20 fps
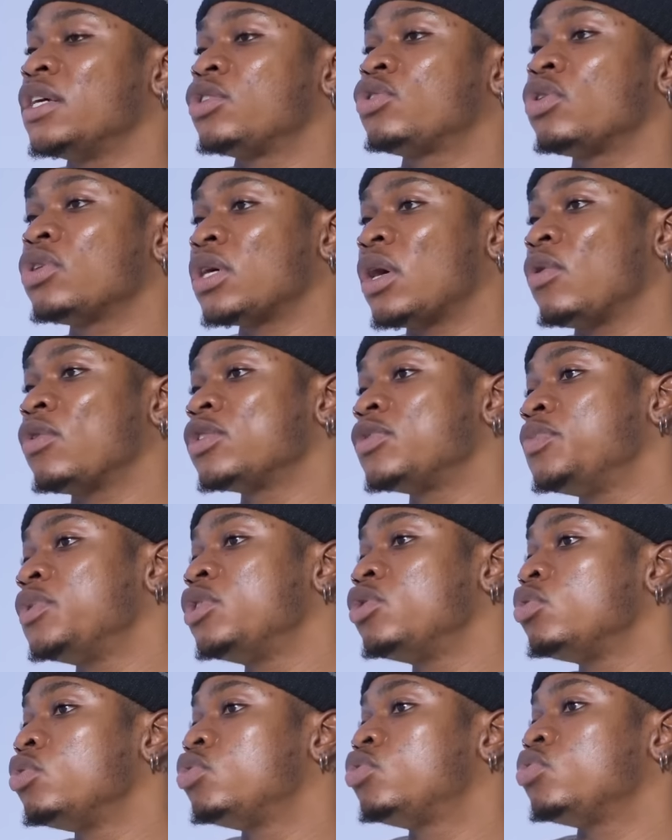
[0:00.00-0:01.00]
he thought I was
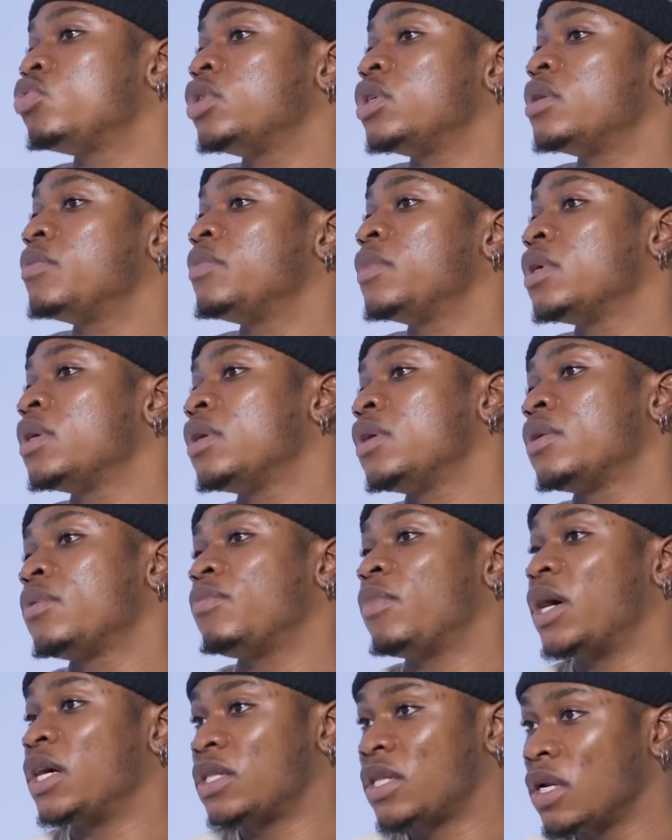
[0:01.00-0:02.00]
being rude to him
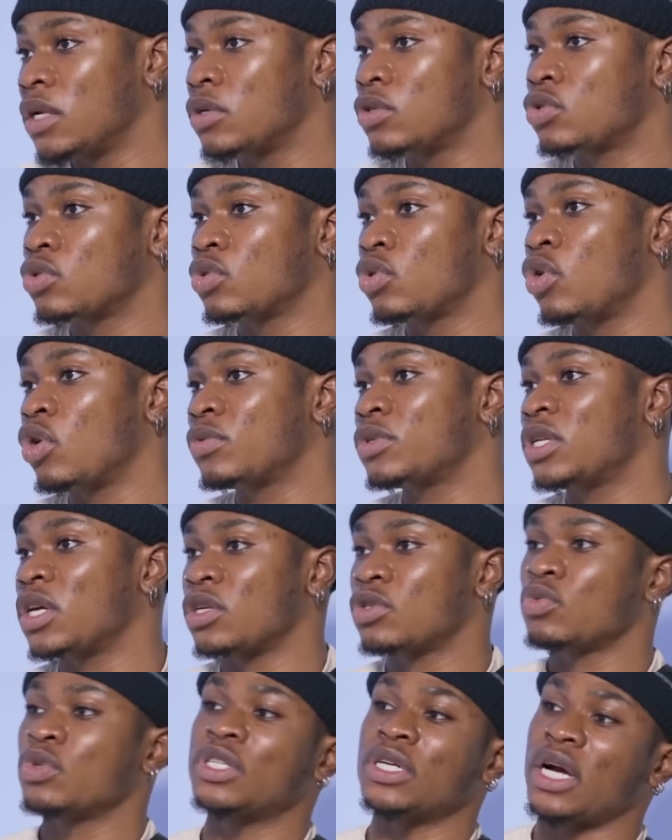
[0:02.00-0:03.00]
by telling him to go
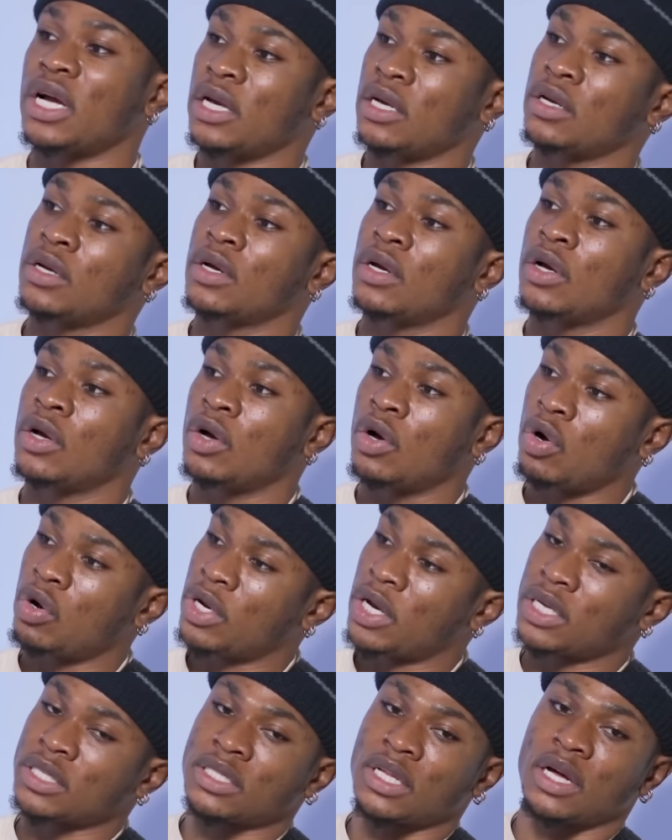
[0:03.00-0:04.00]
upstairs, which I
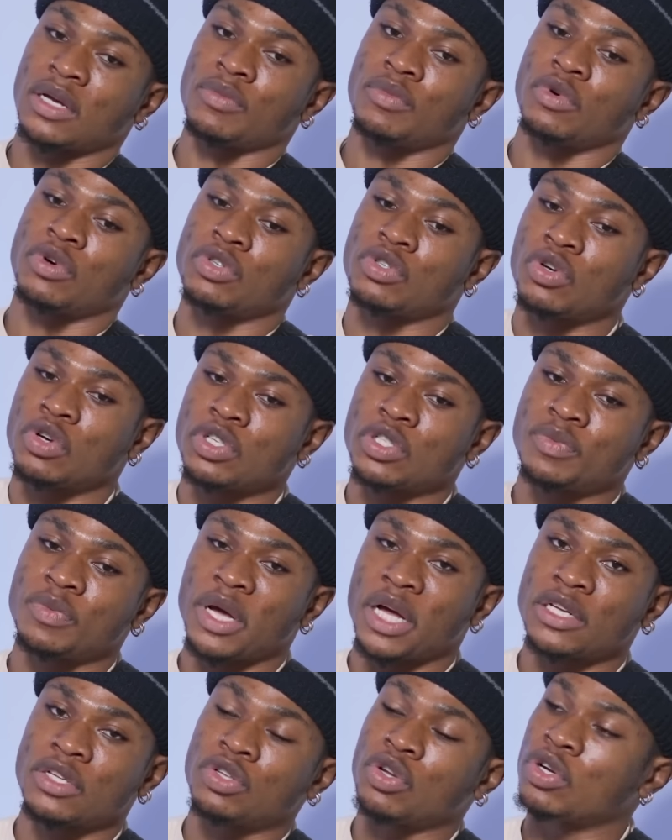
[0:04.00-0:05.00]
understand. But trust me,
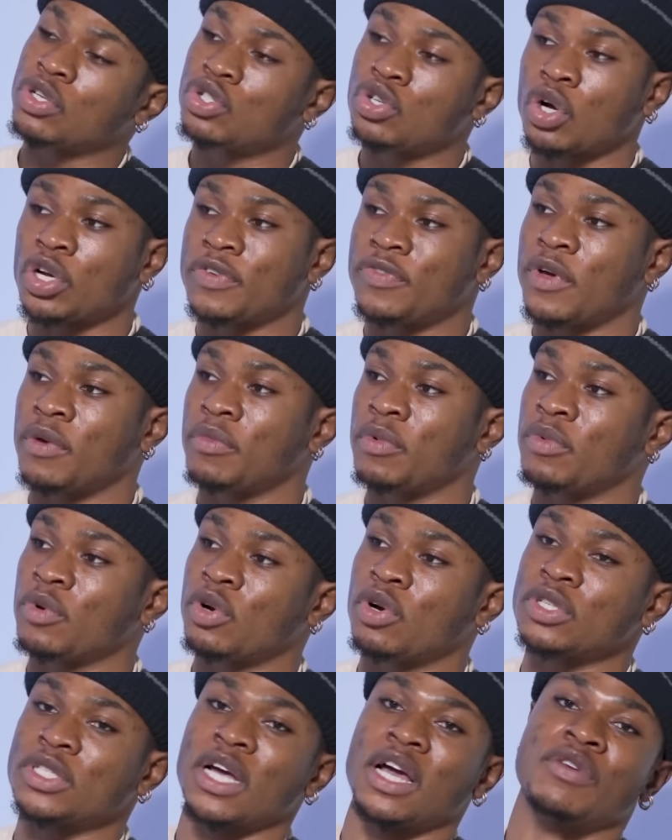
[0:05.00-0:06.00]
I did not judge Femi,
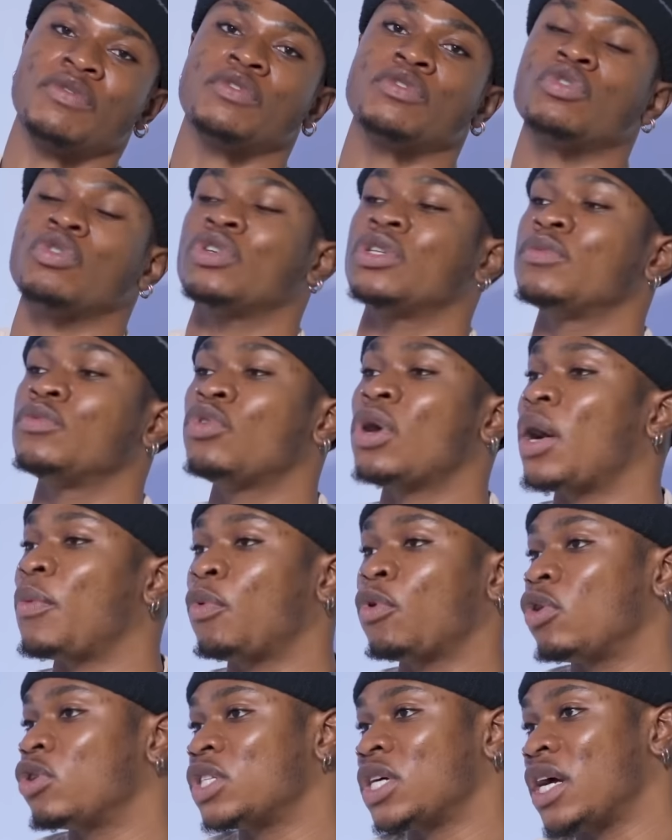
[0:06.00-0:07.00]
because I even told him, don't
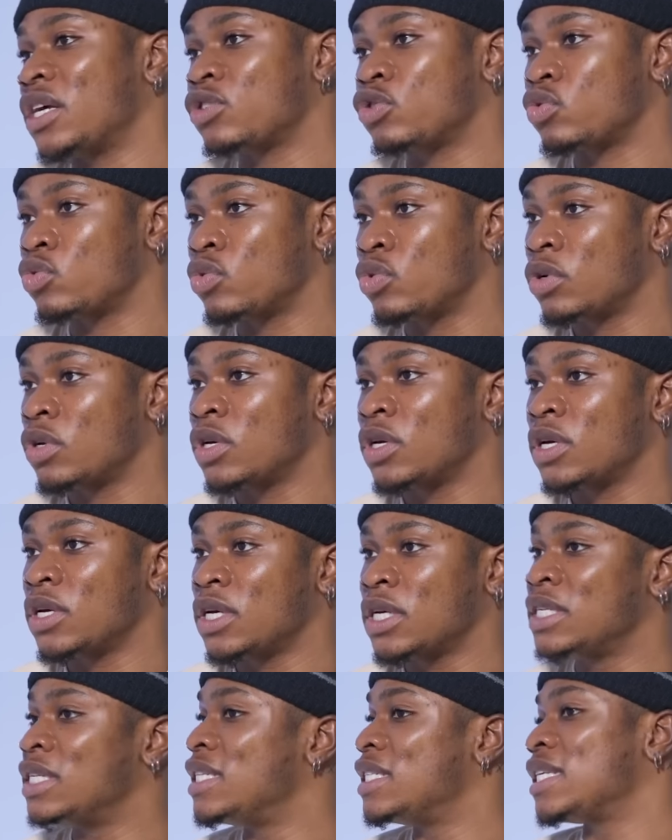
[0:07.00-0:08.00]
apologize to
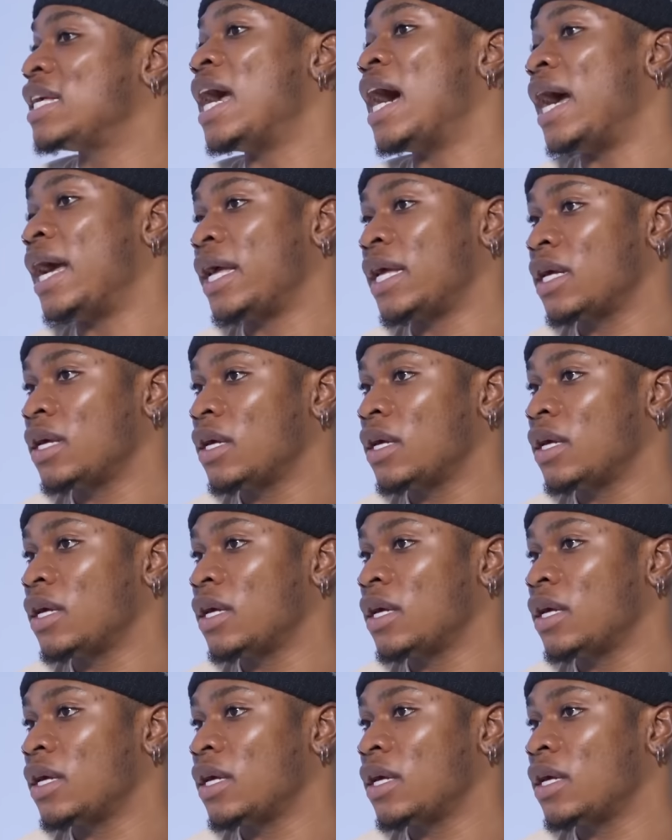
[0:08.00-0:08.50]
this guy.